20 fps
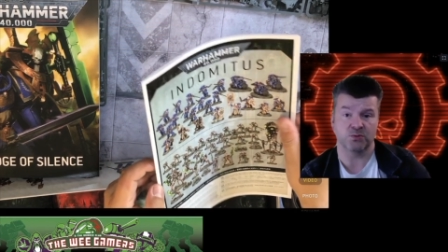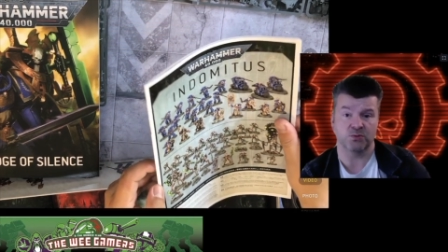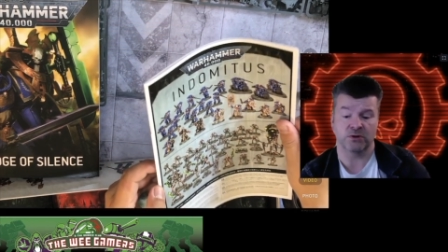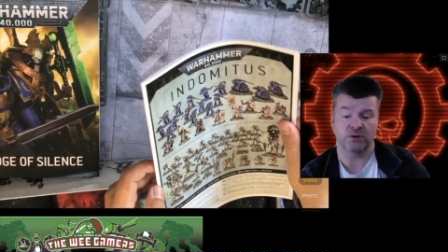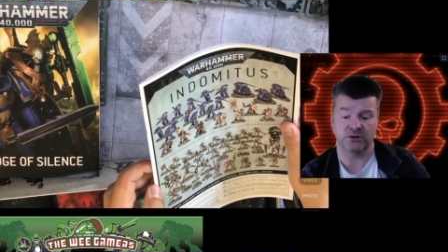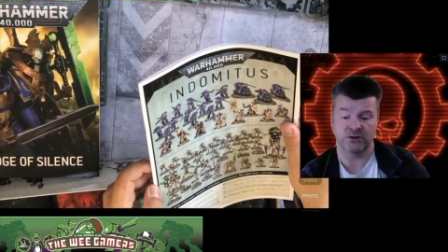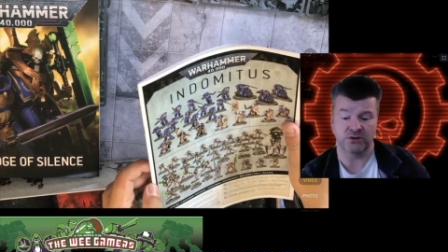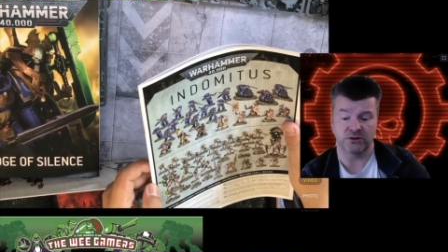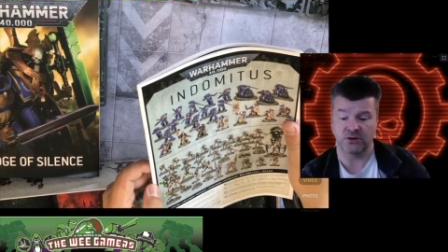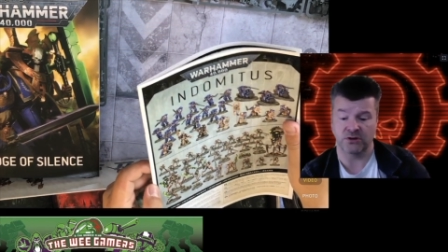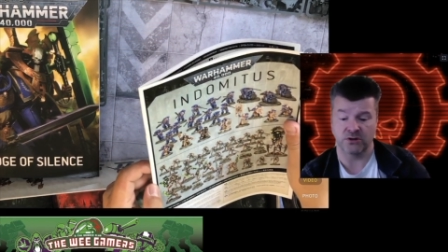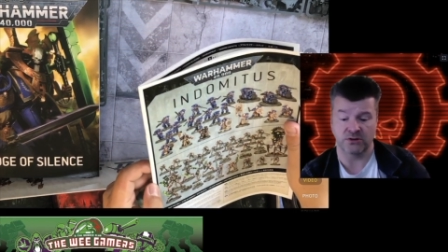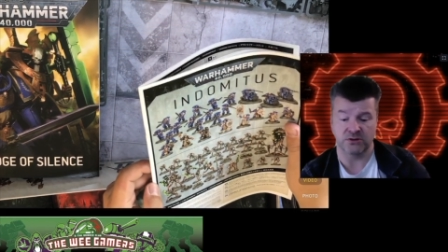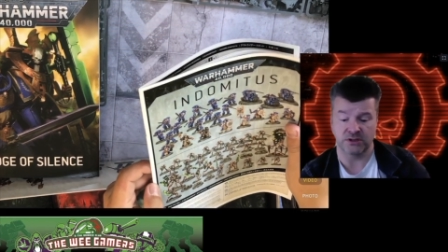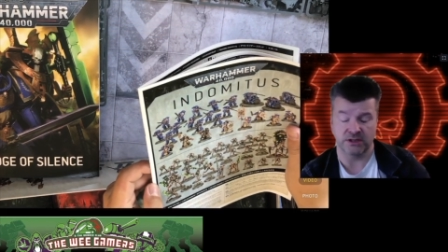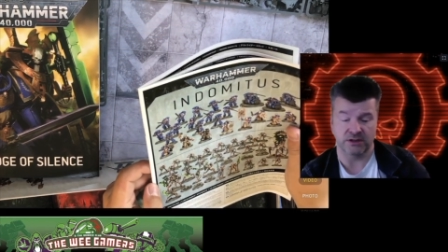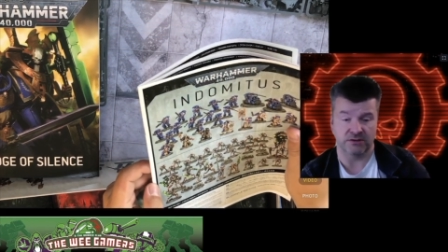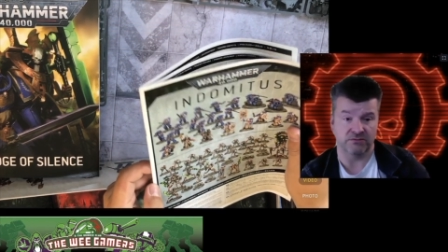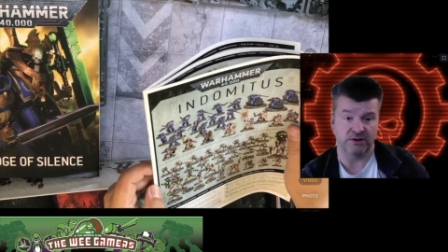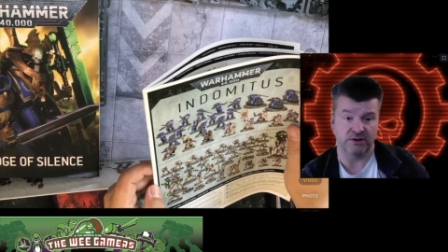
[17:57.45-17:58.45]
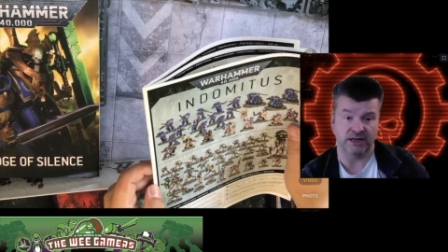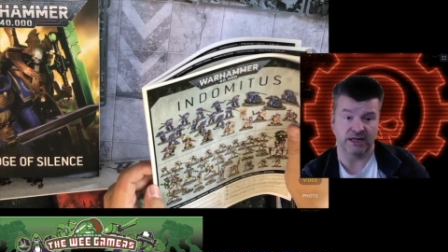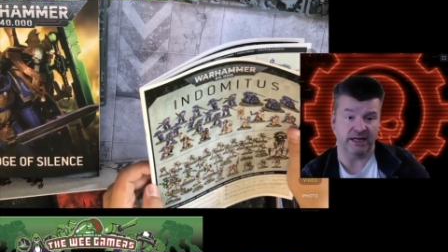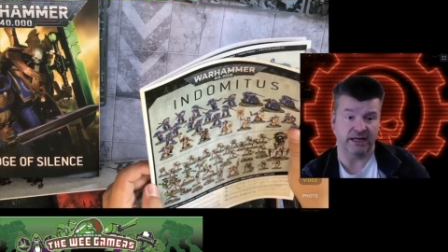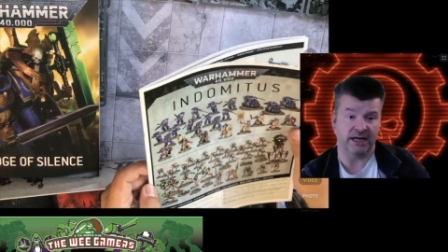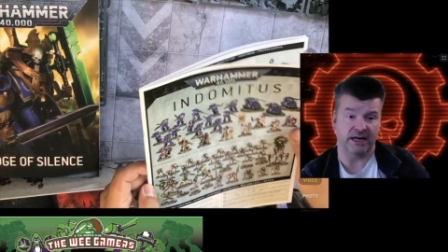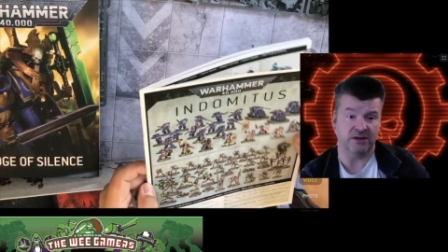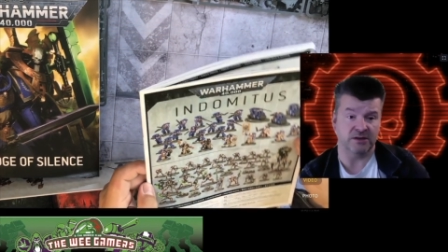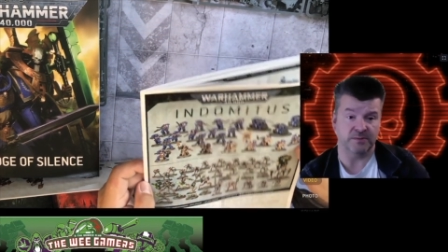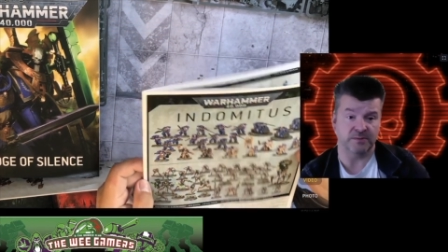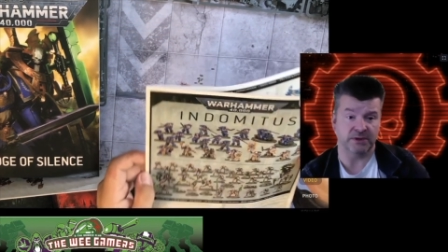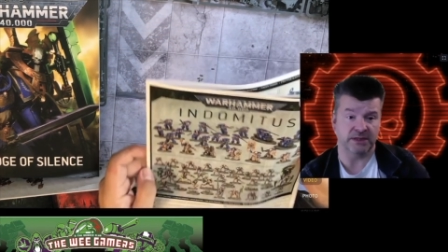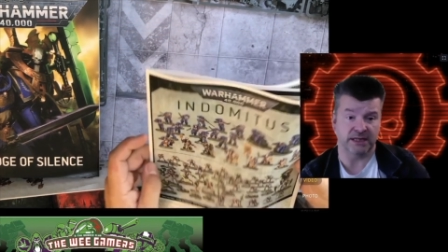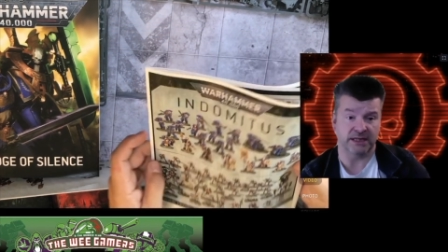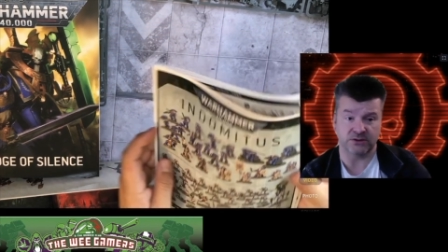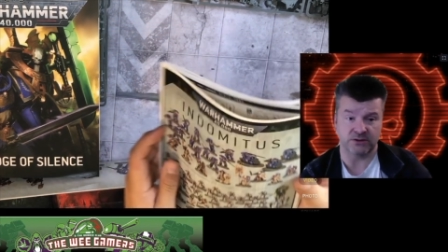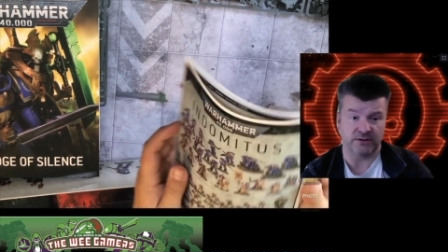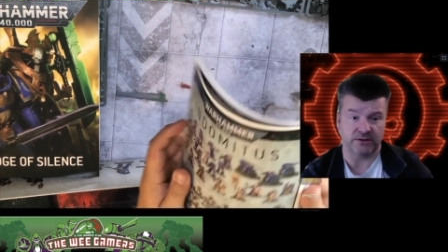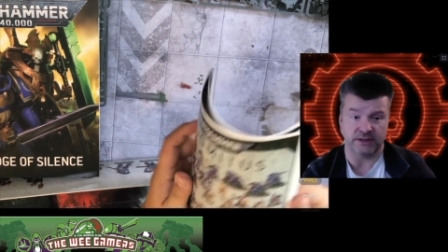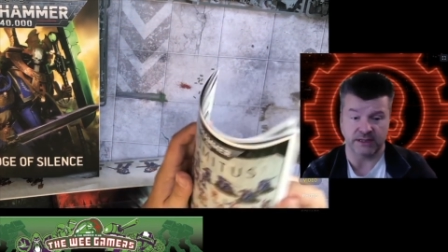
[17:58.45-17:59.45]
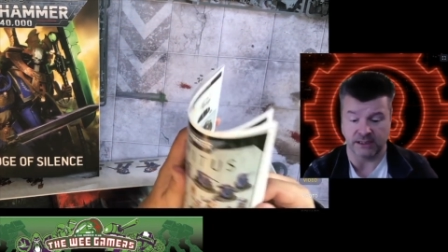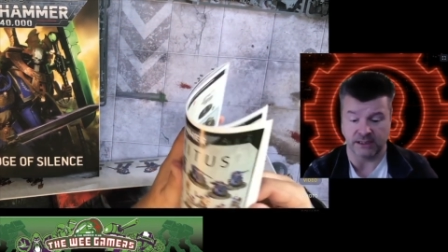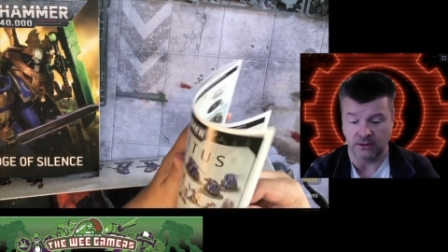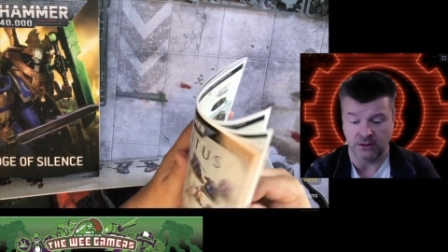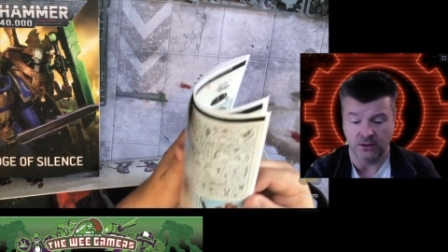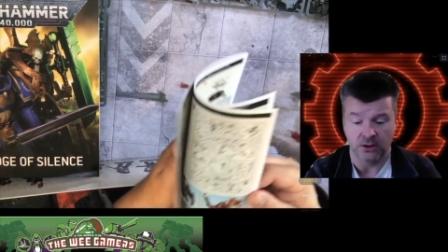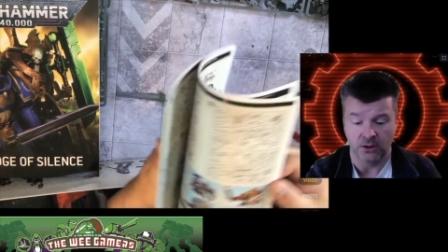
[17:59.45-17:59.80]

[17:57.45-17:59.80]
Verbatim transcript: One of you nerds that really cares about that sort of thing